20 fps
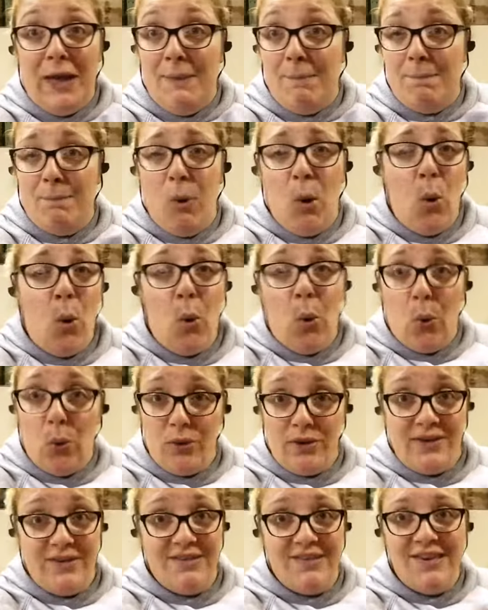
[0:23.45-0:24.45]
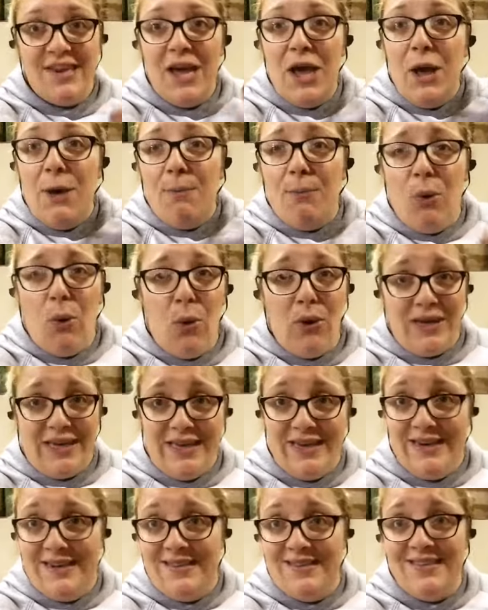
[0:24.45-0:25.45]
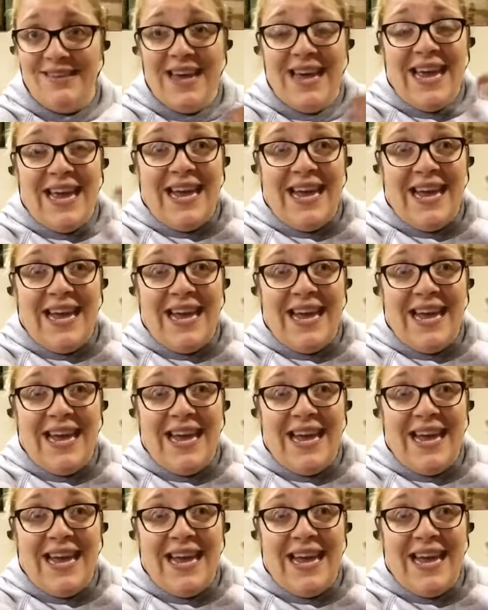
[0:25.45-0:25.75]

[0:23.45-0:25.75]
important, poignant.